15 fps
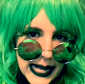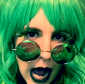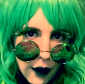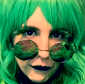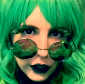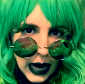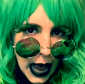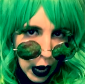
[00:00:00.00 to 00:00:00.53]
out
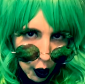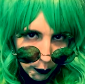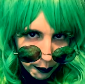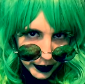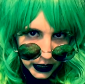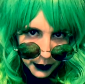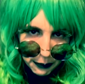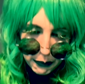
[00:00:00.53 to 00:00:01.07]
for help, but
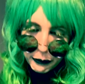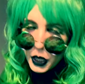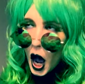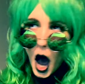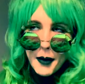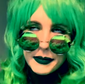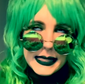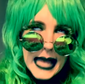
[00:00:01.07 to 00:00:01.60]
it
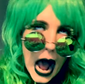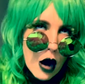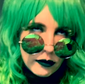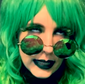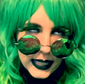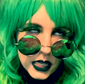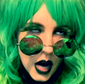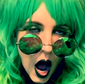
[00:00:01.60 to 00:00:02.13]
comes out
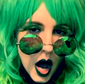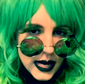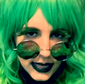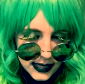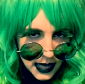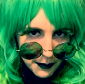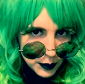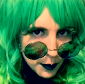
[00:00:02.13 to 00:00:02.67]
in an
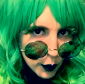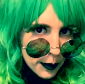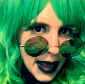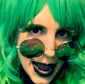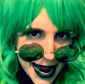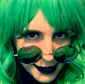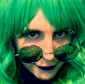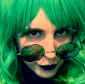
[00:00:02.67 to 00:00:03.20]
unacceptable
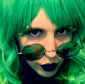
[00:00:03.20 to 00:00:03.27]
behavior.